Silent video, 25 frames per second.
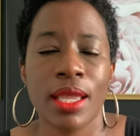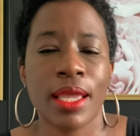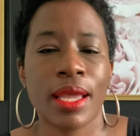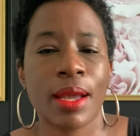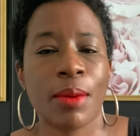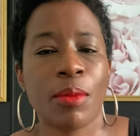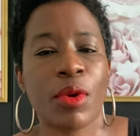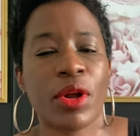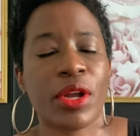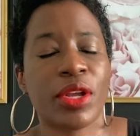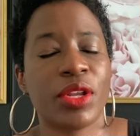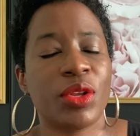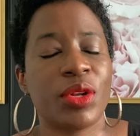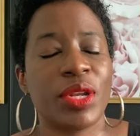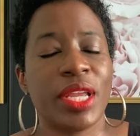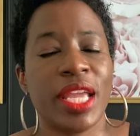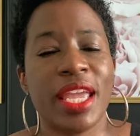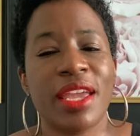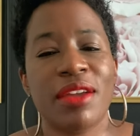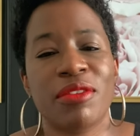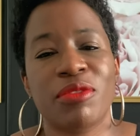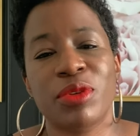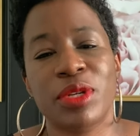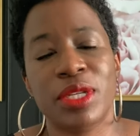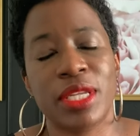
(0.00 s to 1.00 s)
I'm working on it
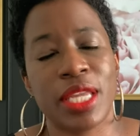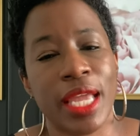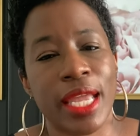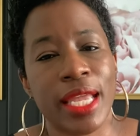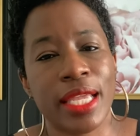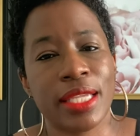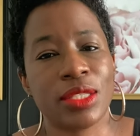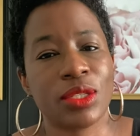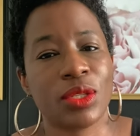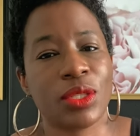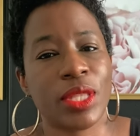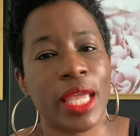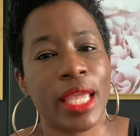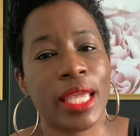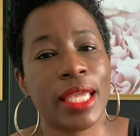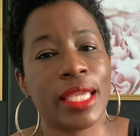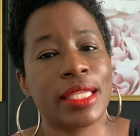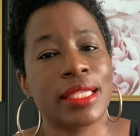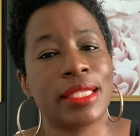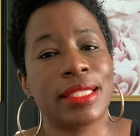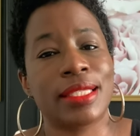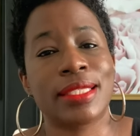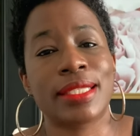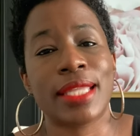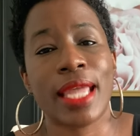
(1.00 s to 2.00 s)
every day so that it
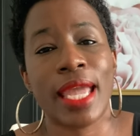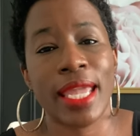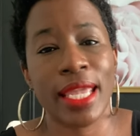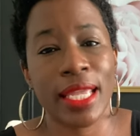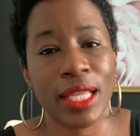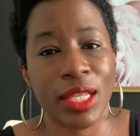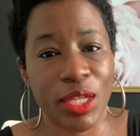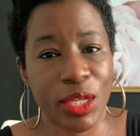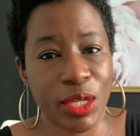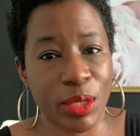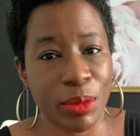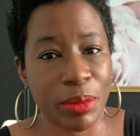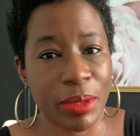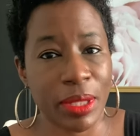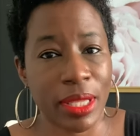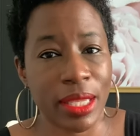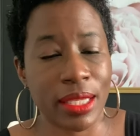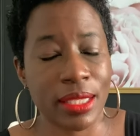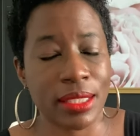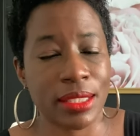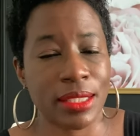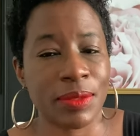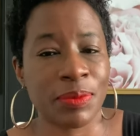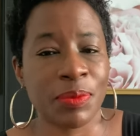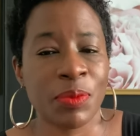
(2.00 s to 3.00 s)
can stay in a good
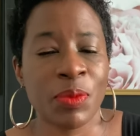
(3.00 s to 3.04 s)
place.